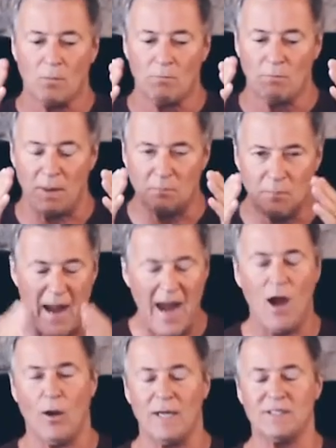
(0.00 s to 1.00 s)
But
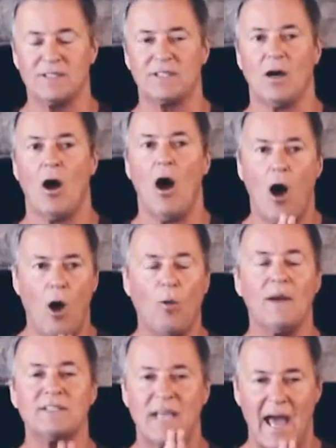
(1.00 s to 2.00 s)
parents
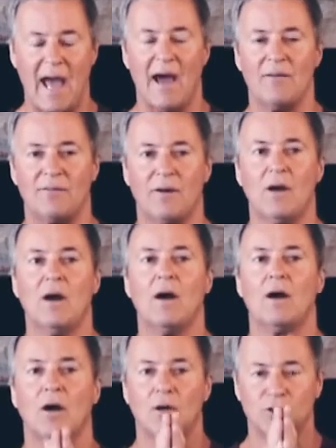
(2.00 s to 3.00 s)
always have
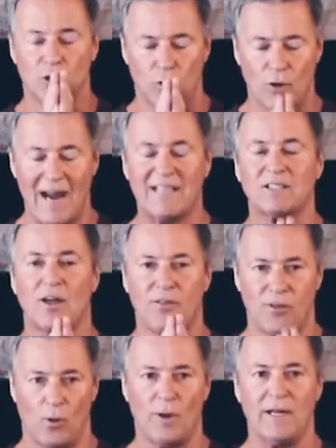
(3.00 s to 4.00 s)
direct
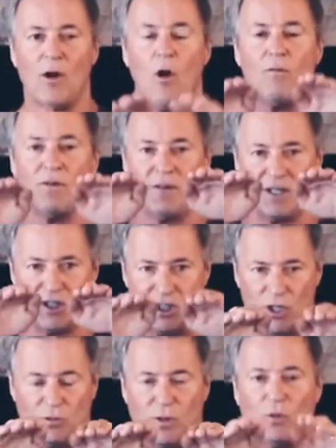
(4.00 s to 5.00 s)
authority over the
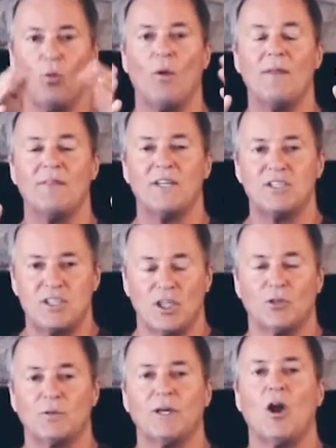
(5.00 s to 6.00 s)
children when the
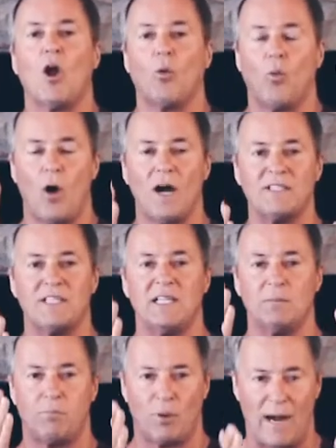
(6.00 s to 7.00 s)
children are
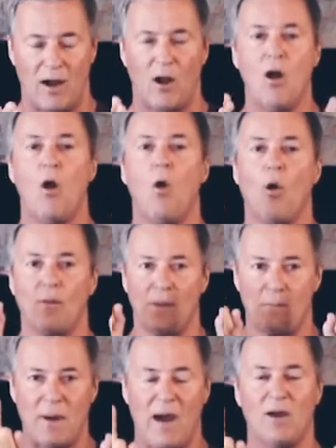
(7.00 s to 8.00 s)
wanting prayer, or the
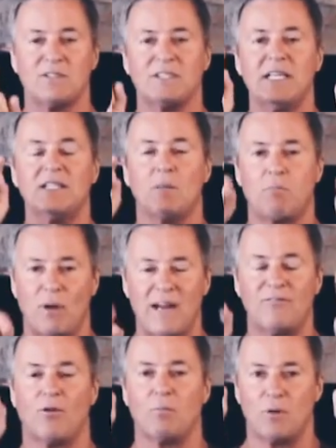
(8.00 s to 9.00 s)
parents need to pray
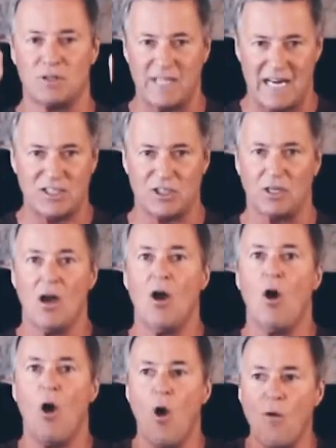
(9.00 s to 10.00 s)
for protection
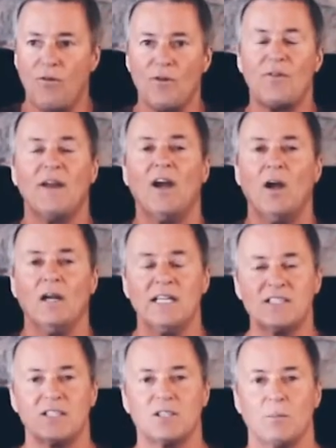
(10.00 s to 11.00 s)
over their,
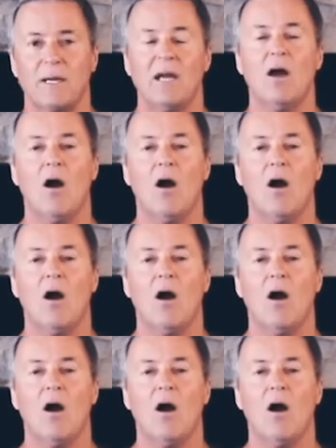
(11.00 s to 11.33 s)
listen to me,